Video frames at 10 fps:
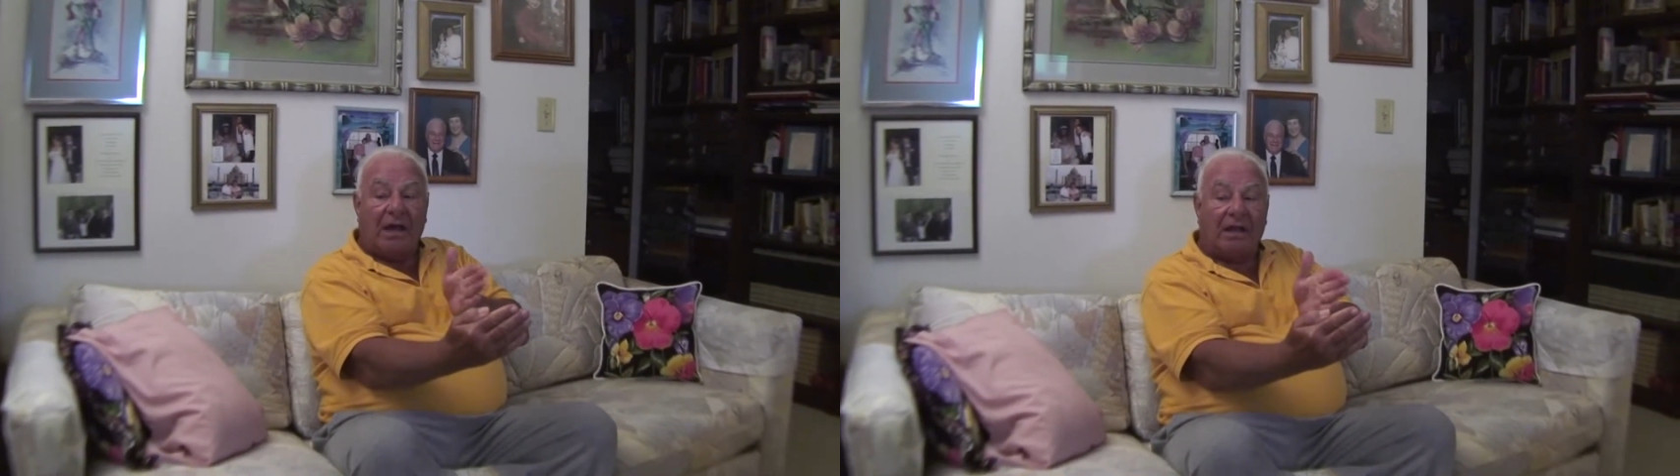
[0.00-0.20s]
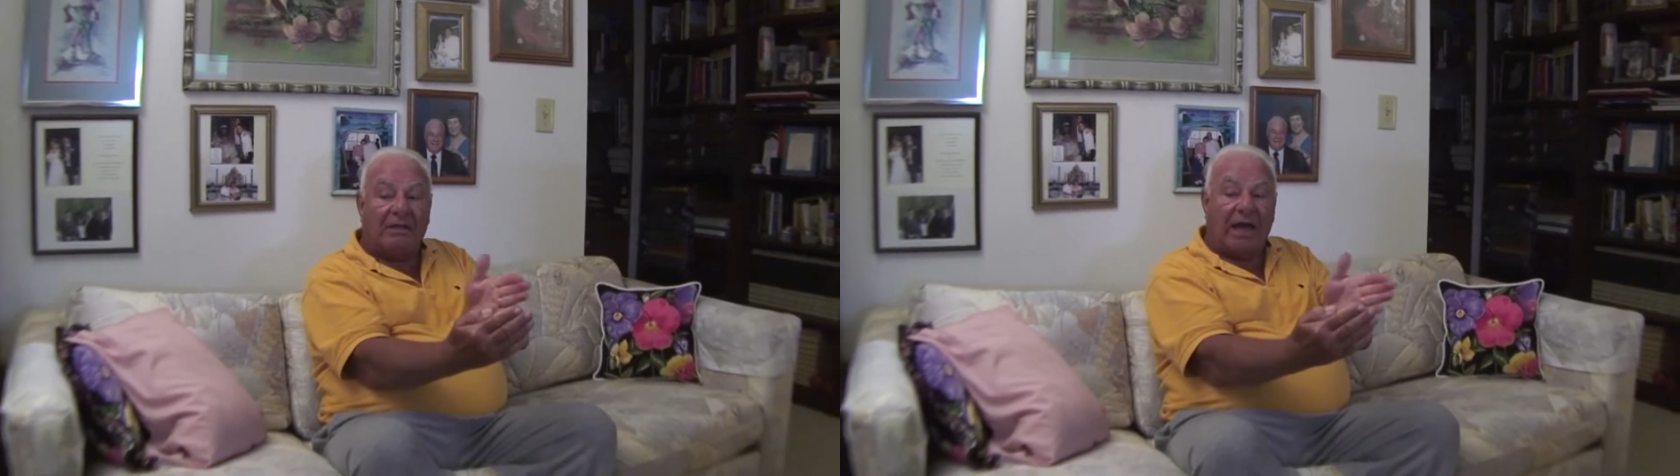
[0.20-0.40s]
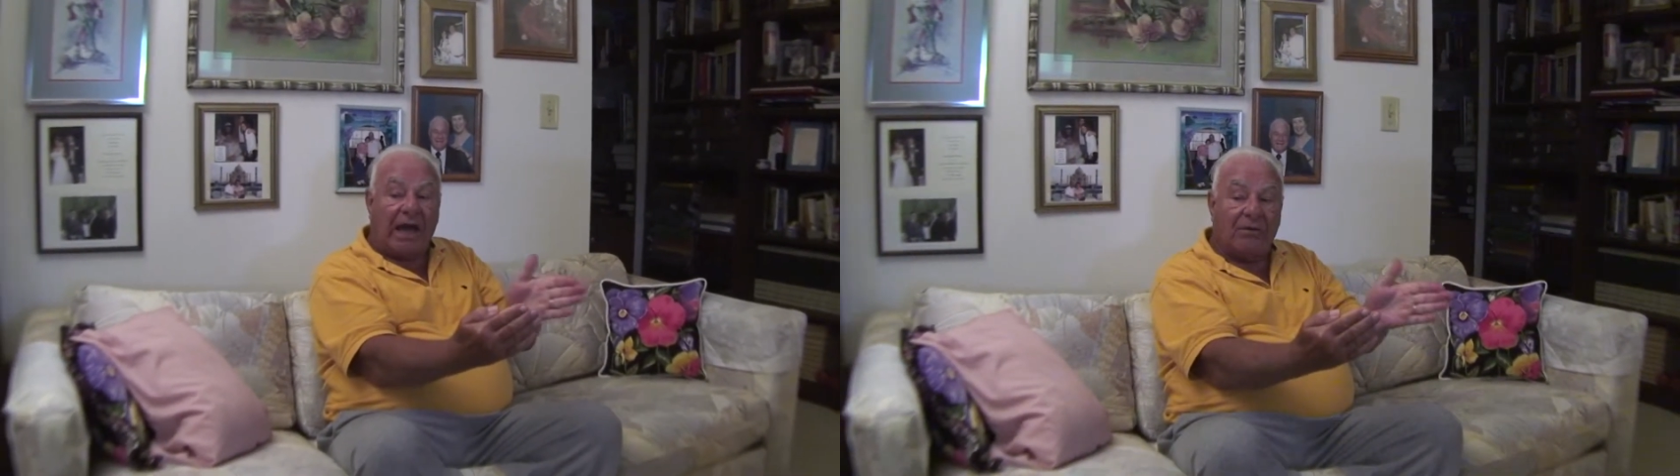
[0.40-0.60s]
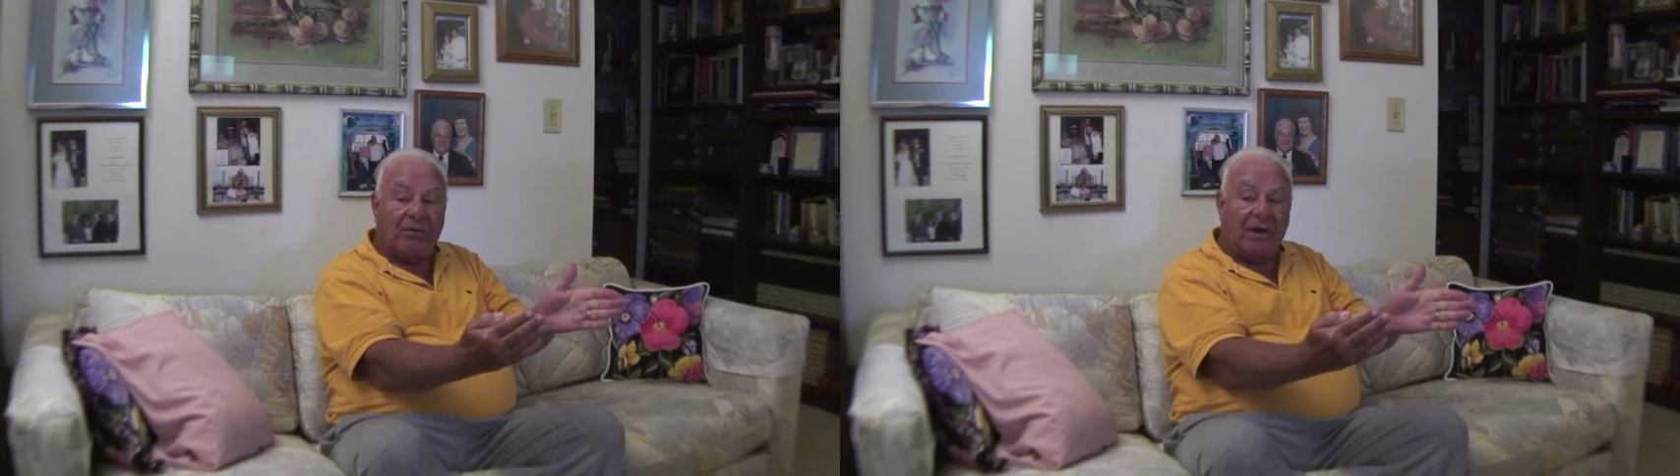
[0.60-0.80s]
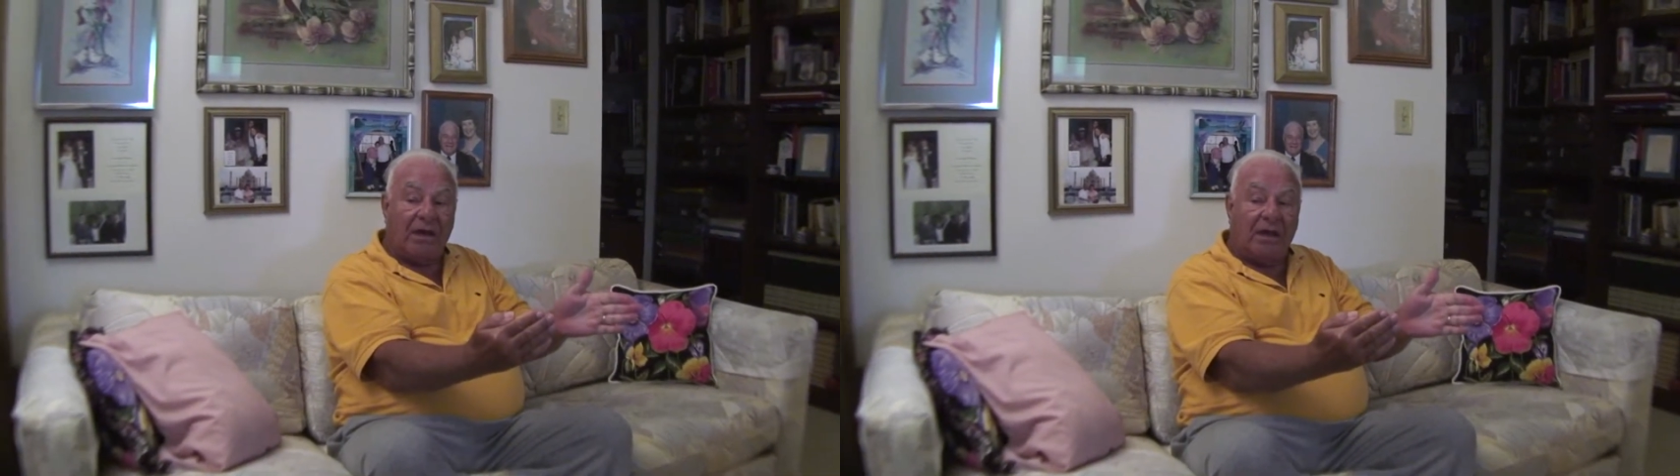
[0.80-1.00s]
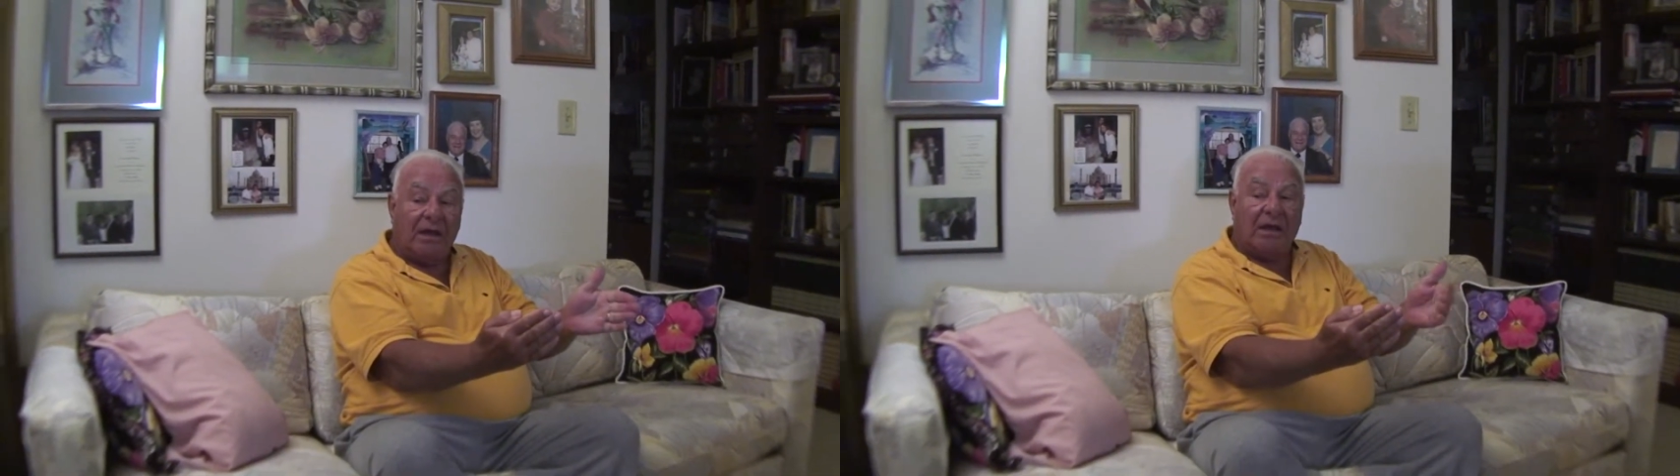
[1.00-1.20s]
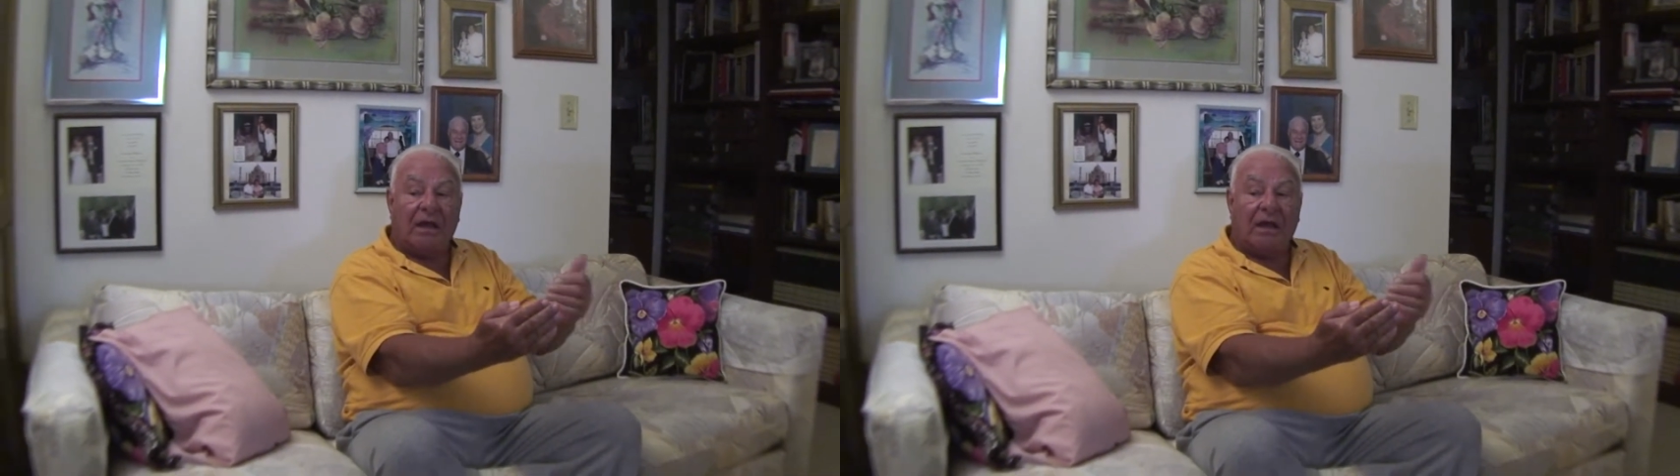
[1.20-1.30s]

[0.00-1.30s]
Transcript: and that way,